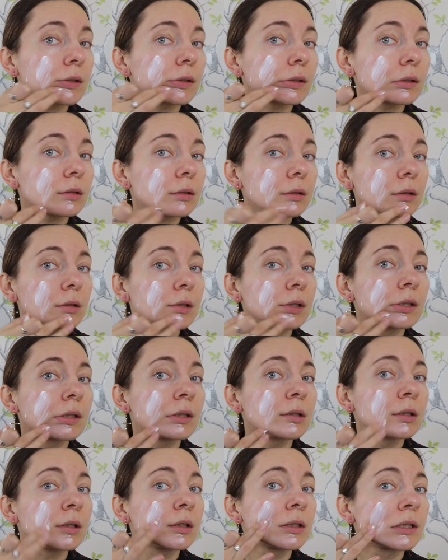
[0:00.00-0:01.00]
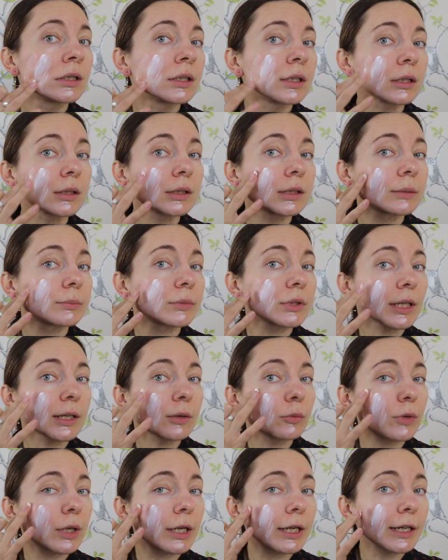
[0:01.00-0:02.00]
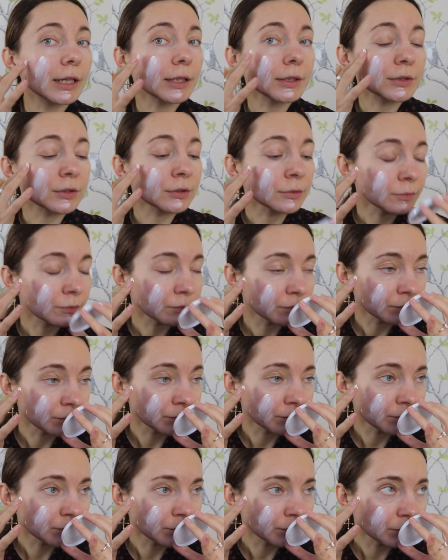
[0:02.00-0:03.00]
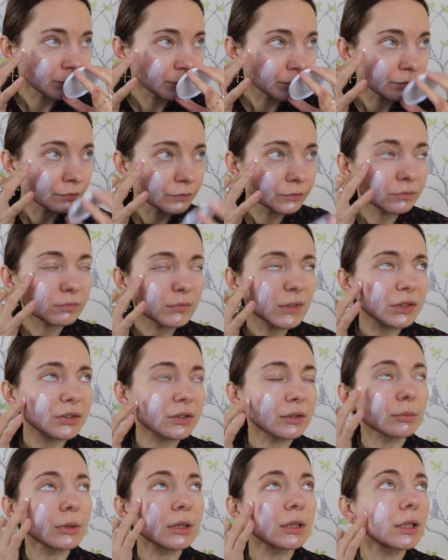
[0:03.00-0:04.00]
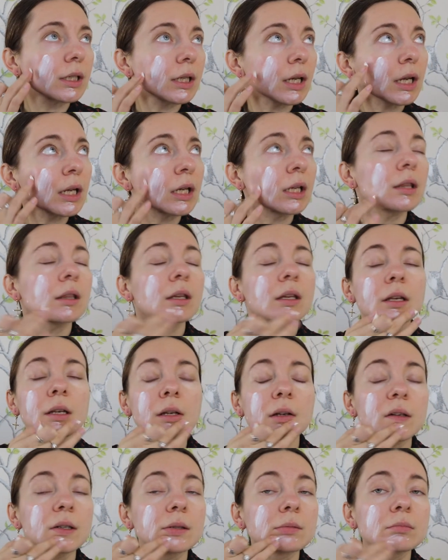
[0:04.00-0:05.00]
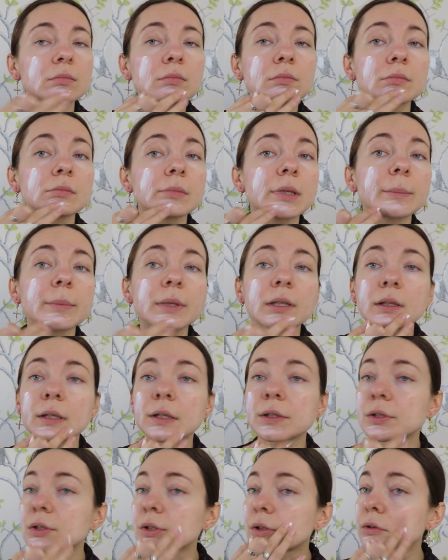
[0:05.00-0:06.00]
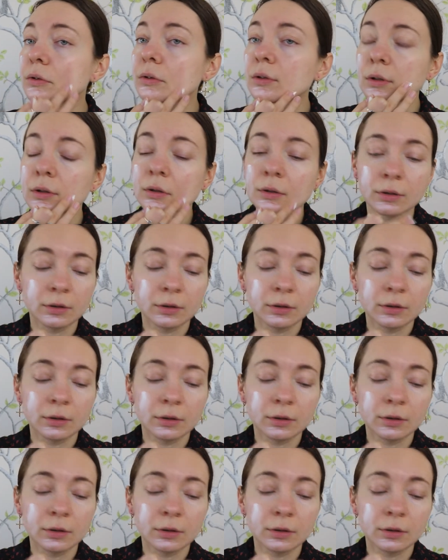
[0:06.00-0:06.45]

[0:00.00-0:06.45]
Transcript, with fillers: Oh, seems like works. Doesn't smell like anything. Maybe that's good.